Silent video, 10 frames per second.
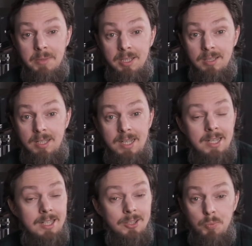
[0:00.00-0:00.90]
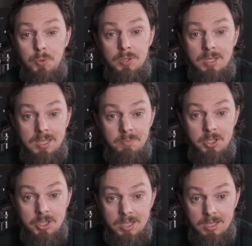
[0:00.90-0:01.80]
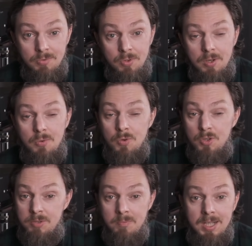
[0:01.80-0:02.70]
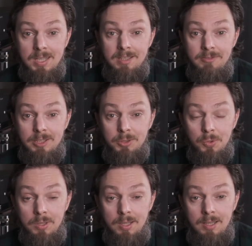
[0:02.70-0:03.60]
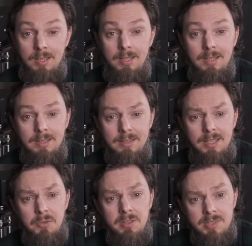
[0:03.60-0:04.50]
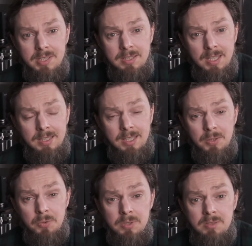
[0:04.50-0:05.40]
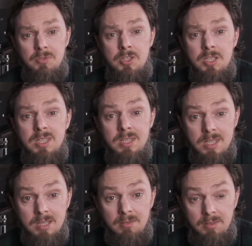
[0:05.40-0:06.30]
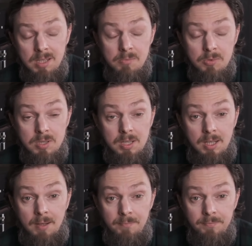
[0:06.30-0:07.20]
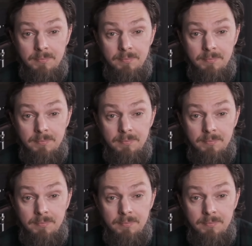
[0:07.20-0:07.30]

All this is covered by treble sparkling like frost. Just a cosmic sound, very richly textured.